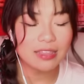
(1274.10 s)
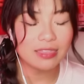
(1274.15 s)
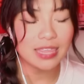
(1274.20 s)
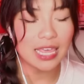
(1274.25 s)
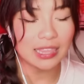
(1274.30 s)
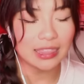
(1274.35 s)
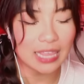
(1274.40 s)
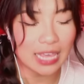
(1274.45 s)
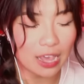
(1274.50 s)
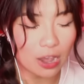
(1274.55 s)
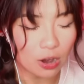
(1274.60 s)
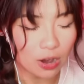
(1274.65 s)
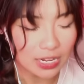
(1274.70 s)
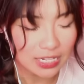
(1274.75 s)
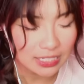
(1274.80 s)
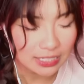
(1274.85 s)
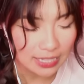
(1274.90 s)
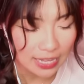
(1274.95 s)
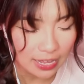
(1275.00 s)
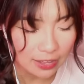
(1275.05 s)
it that they are
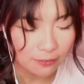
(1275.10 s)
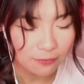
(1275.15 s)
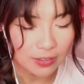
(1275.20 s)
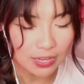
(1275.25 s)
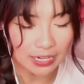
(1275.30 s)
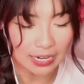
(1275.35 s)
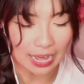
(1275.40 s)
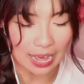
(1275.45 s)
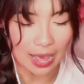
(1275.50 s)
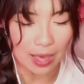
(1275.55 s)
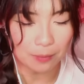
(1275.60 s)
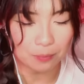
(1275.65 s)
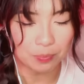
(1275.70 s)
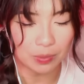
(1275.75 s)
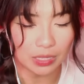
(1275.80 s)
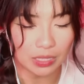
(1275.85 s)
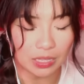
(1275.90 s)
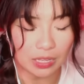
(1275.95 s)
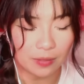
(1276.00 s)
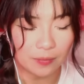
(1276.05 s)
safe and
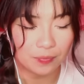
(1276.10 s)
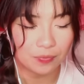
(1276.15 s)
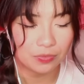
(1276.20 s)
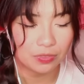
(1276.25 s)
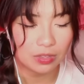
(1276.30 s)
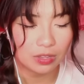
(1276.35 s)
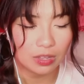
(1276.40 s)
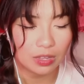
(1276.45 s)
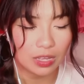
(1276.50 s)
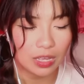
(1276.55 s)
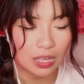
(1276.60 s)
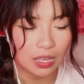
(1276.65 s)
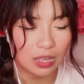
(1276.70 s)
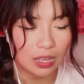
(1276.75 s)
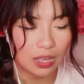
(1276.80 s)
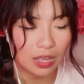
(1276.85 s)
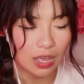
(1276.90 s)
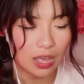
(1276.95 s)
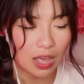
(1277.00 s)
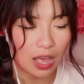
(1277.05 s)
happy.
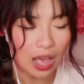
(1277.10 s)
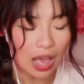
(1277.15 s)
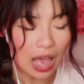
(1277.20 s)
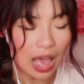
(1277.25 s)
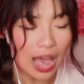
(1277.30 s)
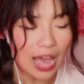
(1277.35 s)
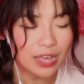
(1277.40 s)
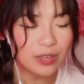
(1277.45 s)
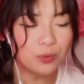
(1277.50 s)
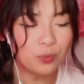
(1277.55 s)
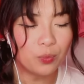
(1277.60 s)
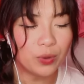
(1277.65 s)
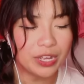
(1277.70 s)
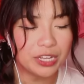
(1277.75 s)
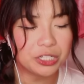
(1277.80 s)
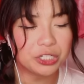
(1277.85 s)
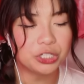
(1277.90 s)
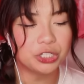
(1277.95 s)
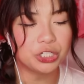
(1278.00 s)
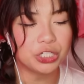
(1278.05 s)
I
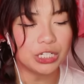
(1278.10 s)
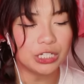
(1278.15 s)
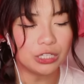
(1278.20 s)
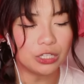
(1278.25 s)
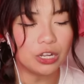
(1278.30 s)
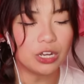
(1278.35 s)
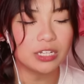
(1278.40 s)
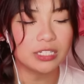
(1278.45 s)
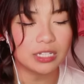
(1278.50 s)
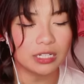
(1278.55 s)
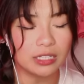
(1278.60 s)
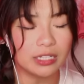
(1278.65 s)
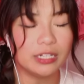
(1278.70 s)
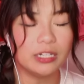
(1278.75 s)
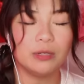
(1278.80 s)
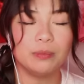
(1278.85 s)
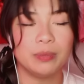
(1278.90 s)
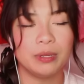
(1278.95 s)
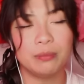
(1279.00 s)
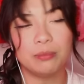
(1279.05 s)
wish she looked a
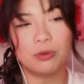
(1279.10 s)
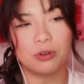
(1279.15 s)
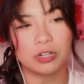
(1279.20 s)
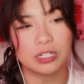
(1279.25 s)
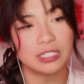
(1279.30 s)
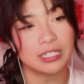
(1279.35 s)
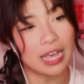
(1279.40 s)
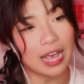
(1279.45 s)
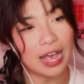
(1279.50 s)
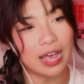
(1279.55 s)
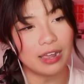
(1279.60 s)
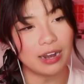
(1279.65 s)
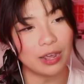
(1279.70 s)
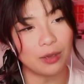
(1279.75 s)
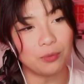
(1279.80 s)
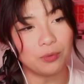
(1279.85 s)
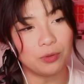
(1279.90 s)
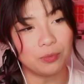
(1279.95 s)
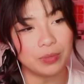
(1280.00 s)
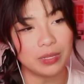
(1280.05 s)
little bit more sad, I
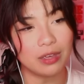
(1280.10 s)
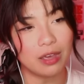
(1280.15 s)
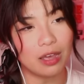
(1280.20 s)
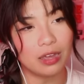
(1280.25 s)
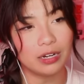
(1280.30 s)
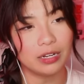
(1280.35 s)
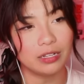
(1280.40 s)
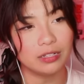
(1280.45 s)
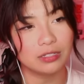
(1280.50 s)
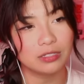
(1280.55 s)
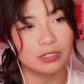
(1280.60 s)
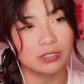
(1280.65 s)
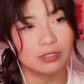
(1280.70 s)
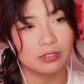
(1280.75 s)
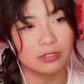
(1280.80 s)
will be honest.